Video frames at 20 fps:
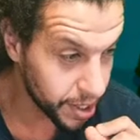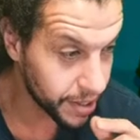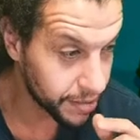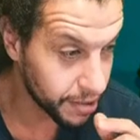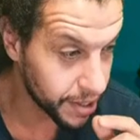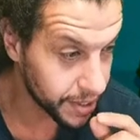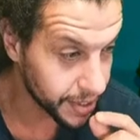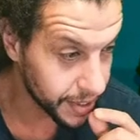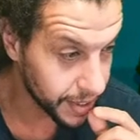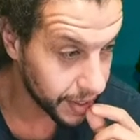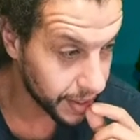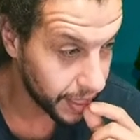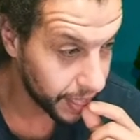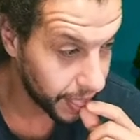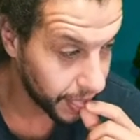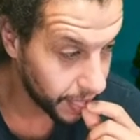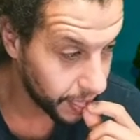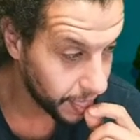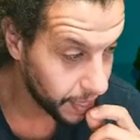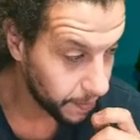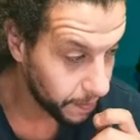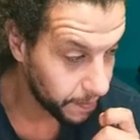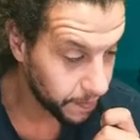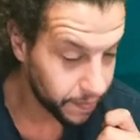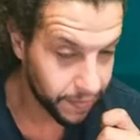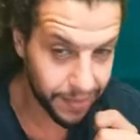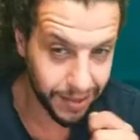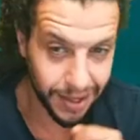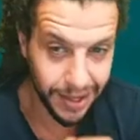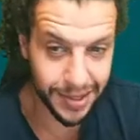really crazy.
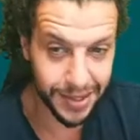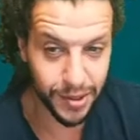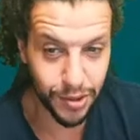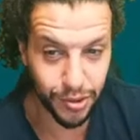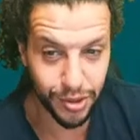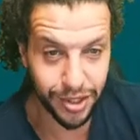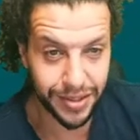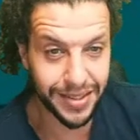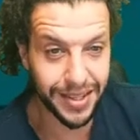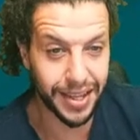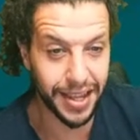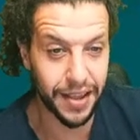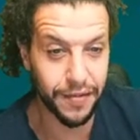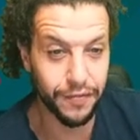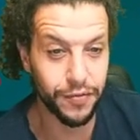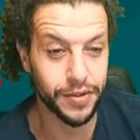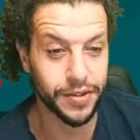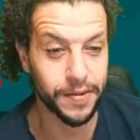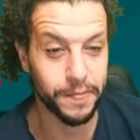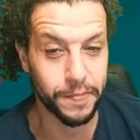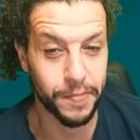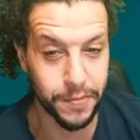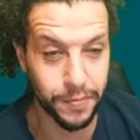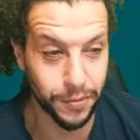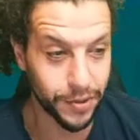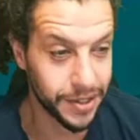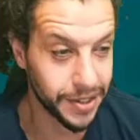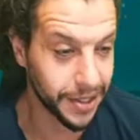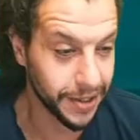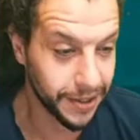It's not just a game for some
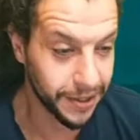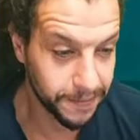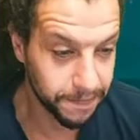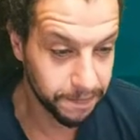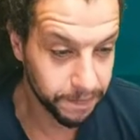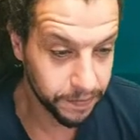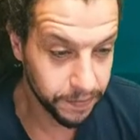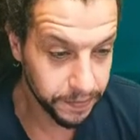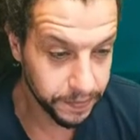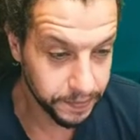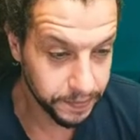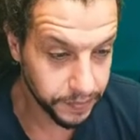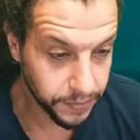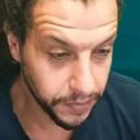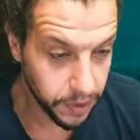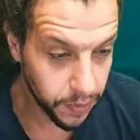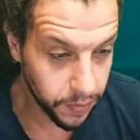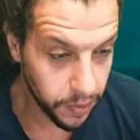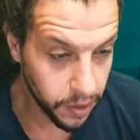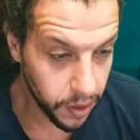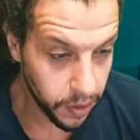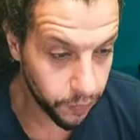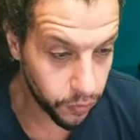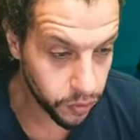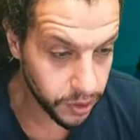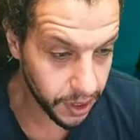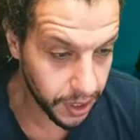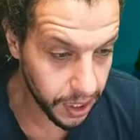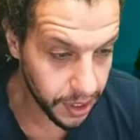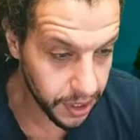people, is it?
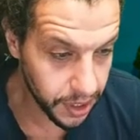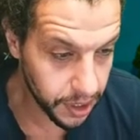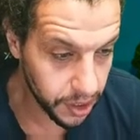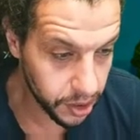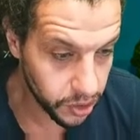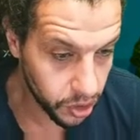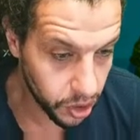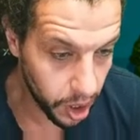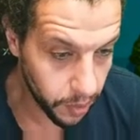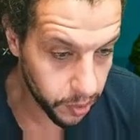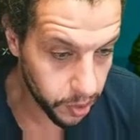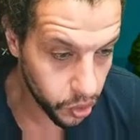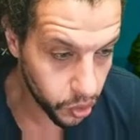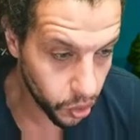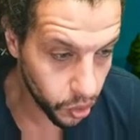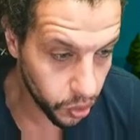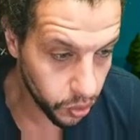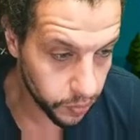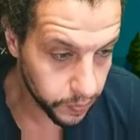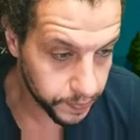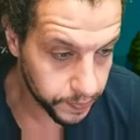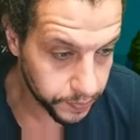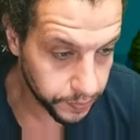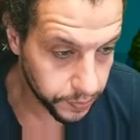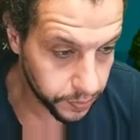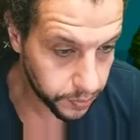Forza, can you let Tsunami know